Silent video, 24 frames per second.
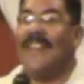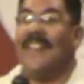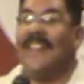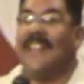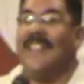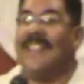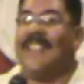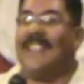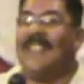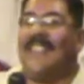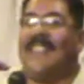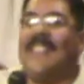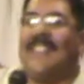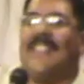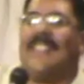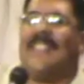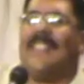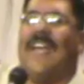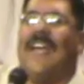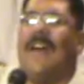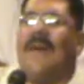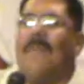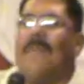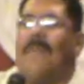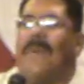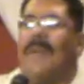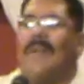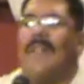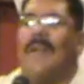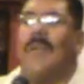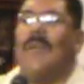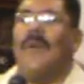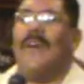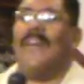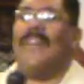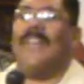This is a temple.
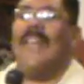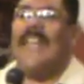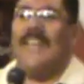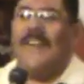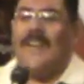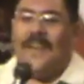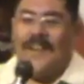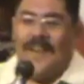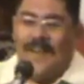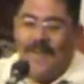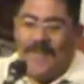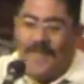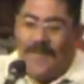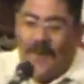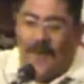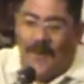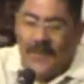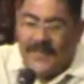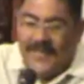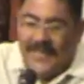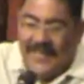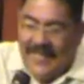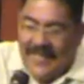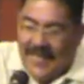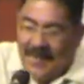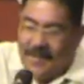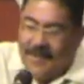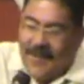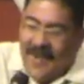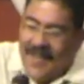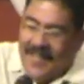Then one day you're going to fold it up.